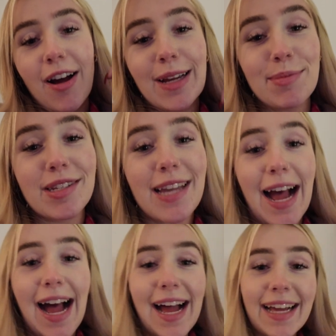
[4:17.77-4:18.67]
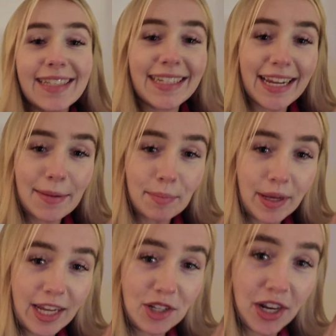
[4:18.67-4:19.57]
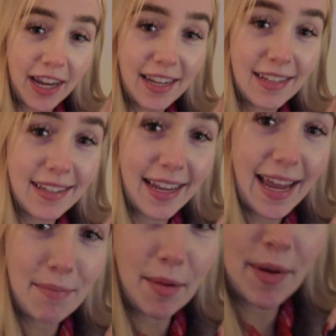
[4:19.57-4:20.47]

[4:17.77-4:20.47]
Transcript: I am sat in PJs in my big